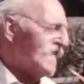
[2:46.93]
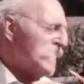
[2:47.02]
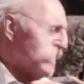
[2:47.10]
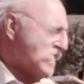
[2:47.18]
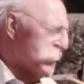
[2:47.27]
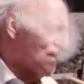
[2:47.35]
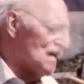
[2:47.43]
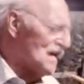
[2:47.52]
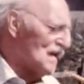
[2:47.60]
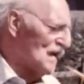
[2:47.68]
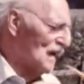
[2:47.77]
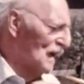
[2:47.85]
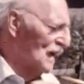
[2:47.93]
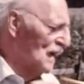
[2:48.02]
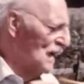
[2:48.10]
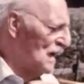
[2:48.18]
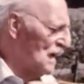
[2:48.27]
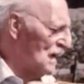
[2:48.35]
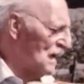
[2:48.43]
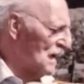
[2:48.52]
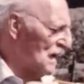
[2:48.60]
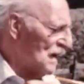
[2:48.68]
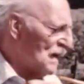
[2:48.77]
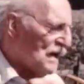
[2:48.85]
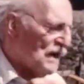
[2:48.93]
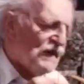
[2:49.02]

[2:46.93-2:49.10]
(no one is talking)